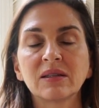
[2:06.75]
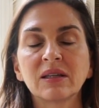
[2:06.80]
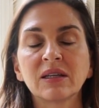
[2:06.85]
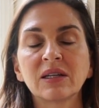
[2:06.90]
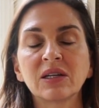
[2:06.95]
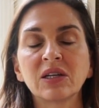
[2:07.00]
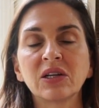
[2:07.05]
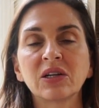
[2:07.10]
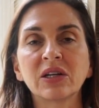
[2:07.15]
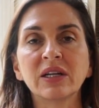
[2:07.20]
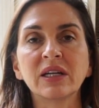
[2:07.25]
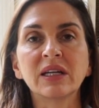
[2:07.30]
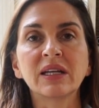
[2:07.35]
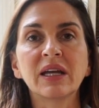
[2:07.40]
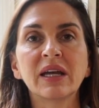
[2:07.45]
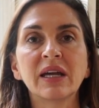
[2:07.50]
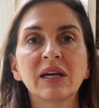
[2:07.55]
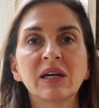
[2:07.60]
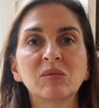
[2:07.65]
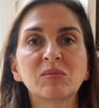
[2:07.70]
Letting your
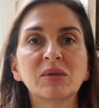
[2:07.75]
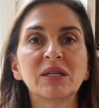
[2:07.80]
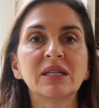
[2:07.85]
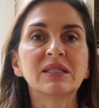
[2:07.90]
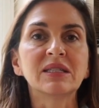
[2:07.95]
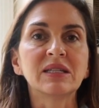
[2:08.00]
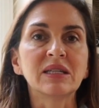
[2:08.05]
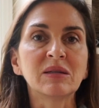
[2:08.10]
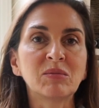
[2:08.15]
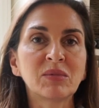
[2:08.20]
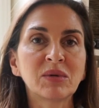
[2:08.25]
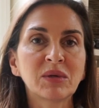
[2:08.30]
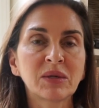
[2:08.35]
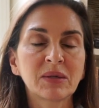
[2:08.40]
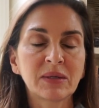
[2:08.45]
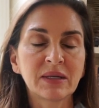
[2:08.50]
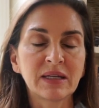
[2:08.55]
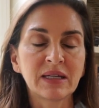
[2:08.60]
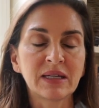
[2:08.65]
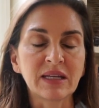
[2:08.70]
inhale be deep
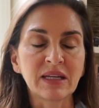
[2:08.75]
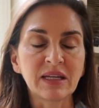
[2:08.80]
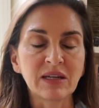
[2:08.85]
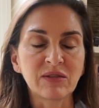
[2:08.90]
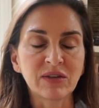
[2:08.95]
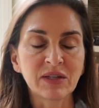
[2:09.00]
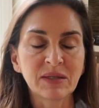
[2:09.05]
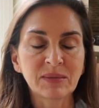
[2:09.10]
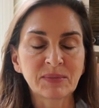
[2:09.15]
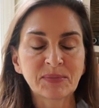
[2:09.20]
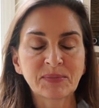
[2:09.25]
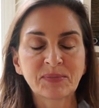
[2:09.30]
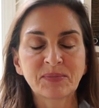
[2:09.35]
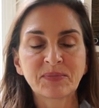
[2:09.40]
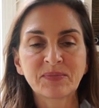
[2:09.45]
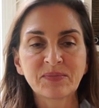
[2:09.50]
and even,